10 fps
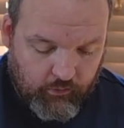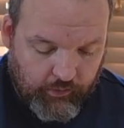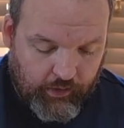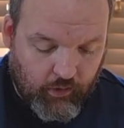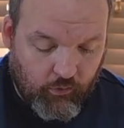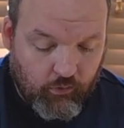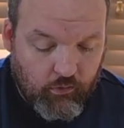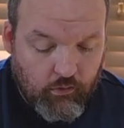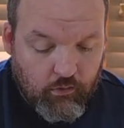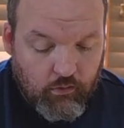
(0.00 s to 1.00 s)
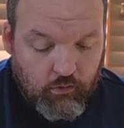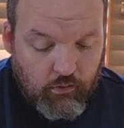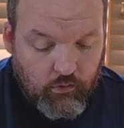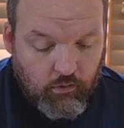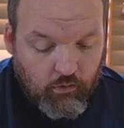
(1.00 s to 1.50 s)
Now,
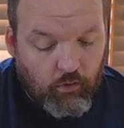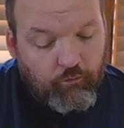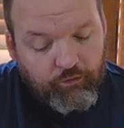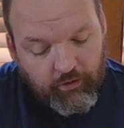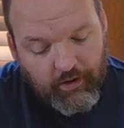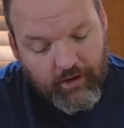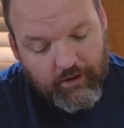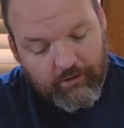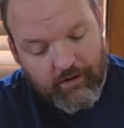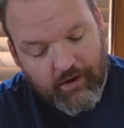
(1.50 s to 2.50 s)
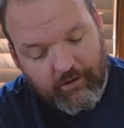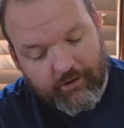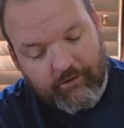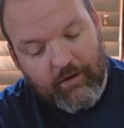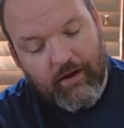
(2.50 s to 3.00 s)
hopefully I can take
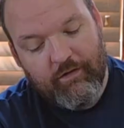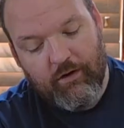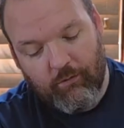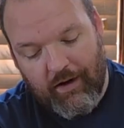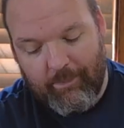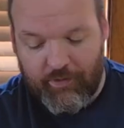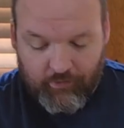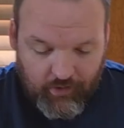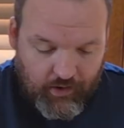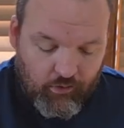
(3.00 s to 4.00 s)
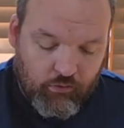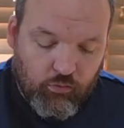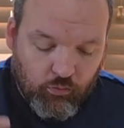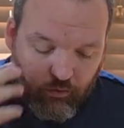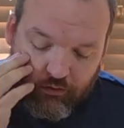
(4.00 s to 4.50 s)
this ivy and wrap it around.
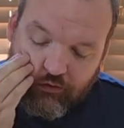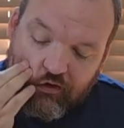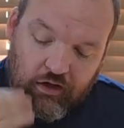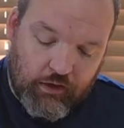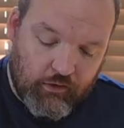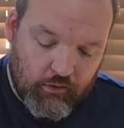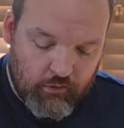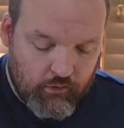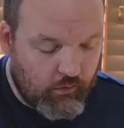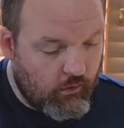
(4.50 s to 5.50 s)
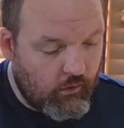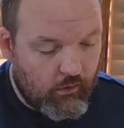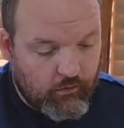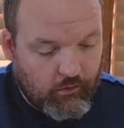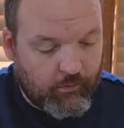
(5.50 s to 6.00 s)
We'll see.
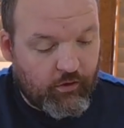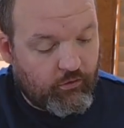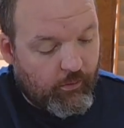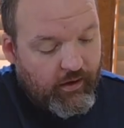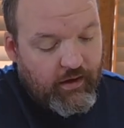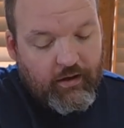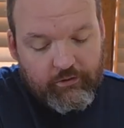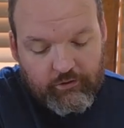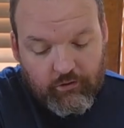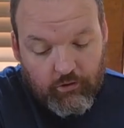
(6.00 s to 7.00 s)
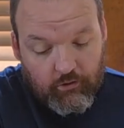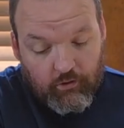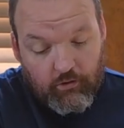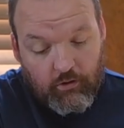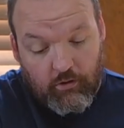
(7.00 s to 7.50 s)
So I'm going to draw my next
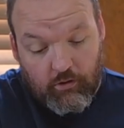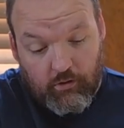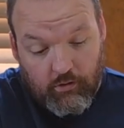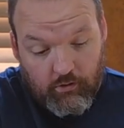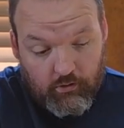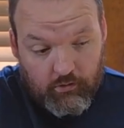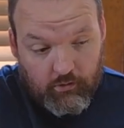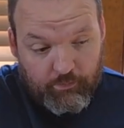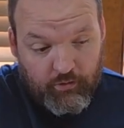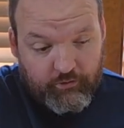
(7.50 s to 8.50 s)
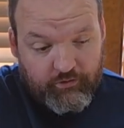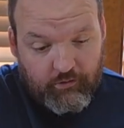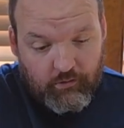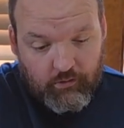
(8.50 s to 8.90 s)
person.